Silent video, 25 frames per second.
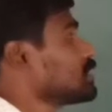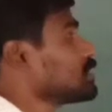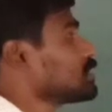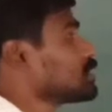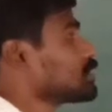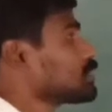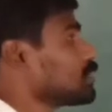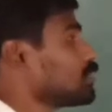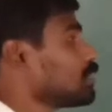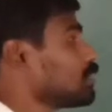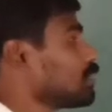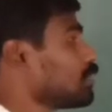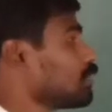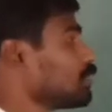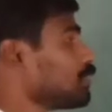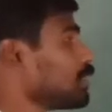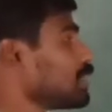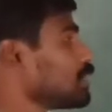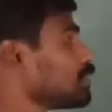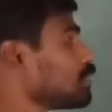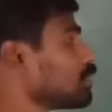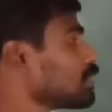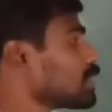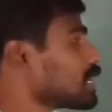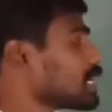So
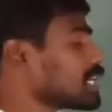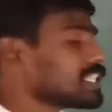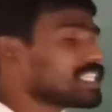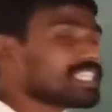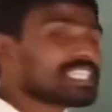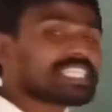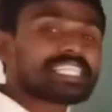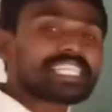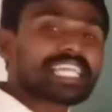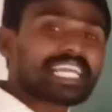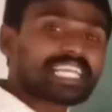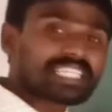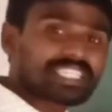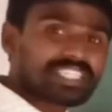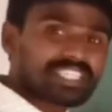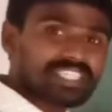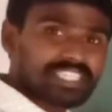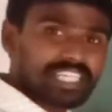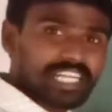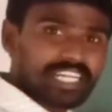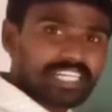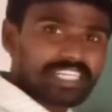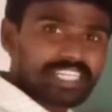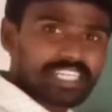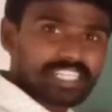when you look at the next
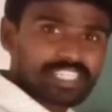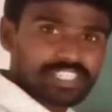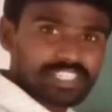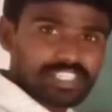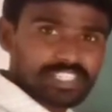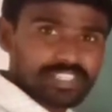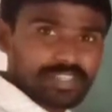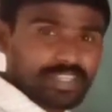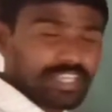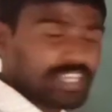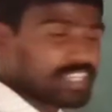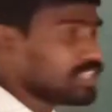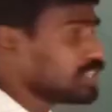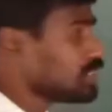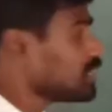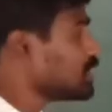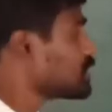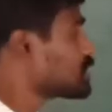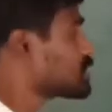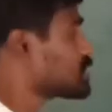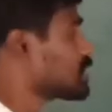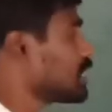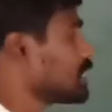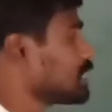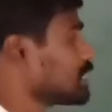sentence, in
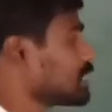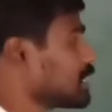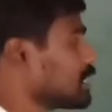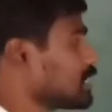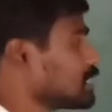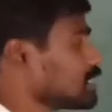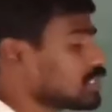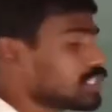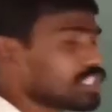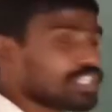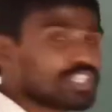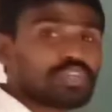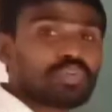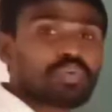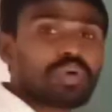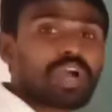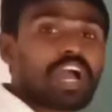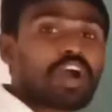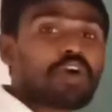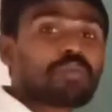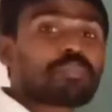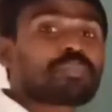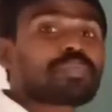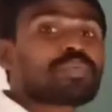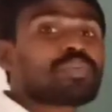this sentence you
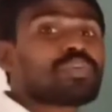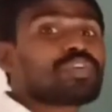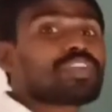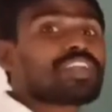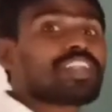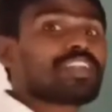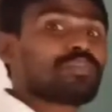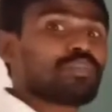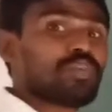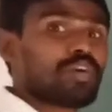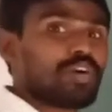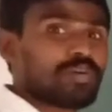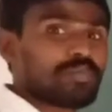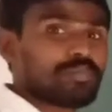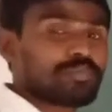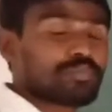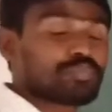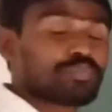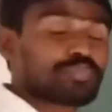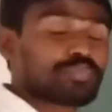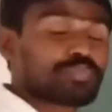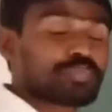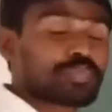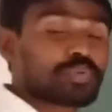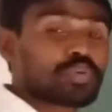have plural
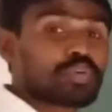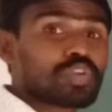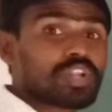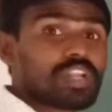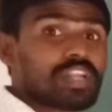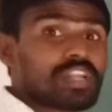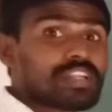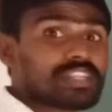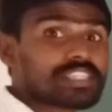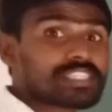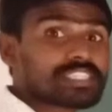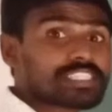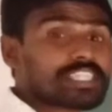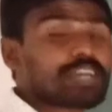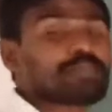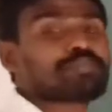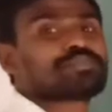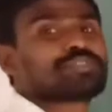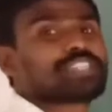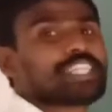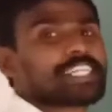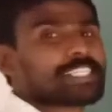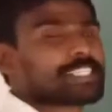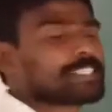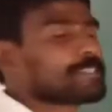verb, plural
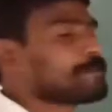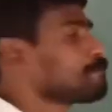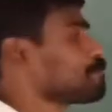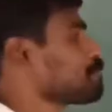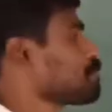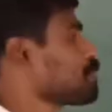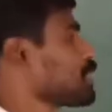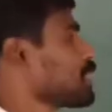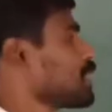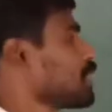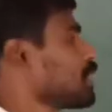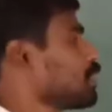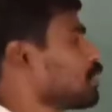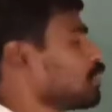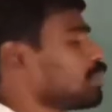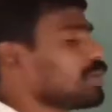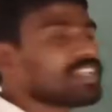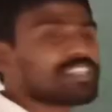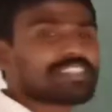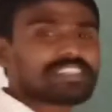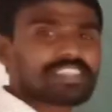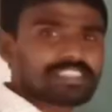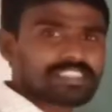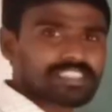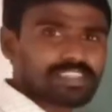subject. What
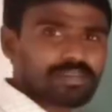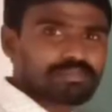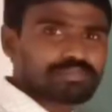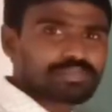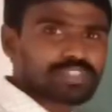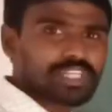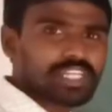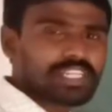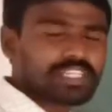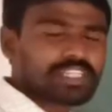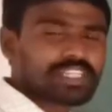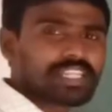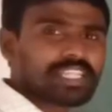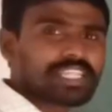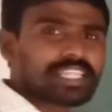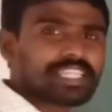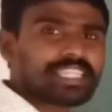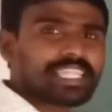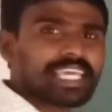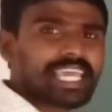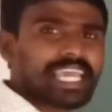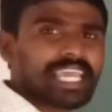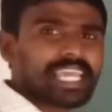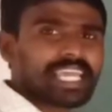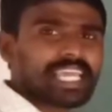is the subject?
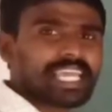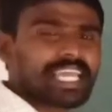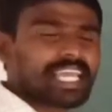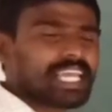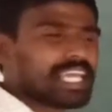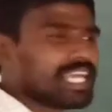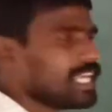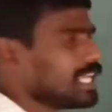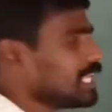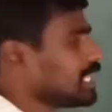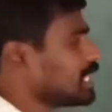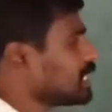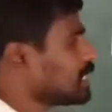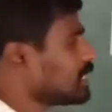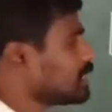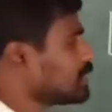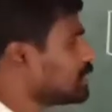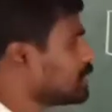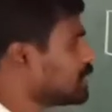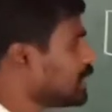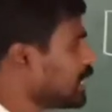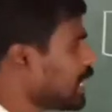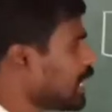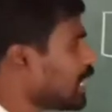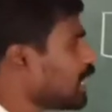They.
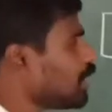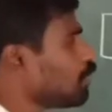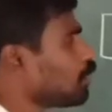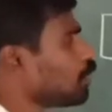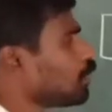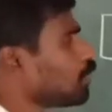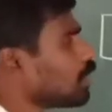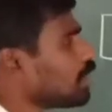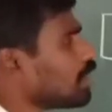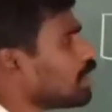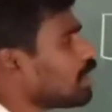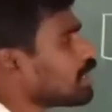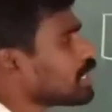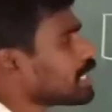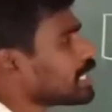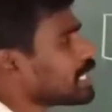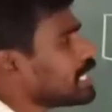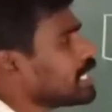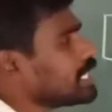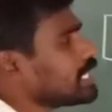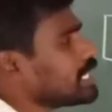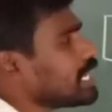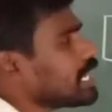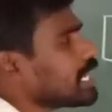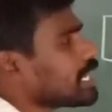They
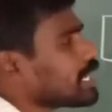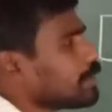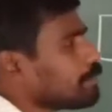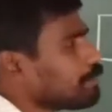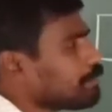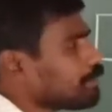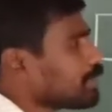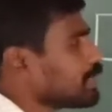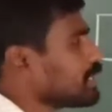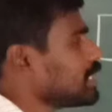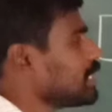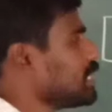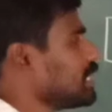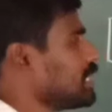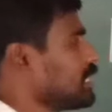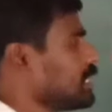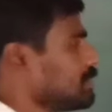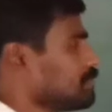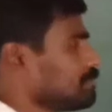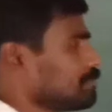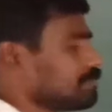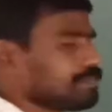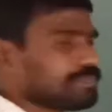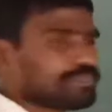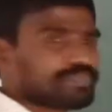work in a
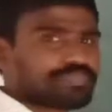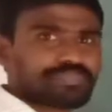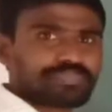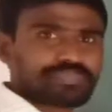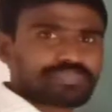company.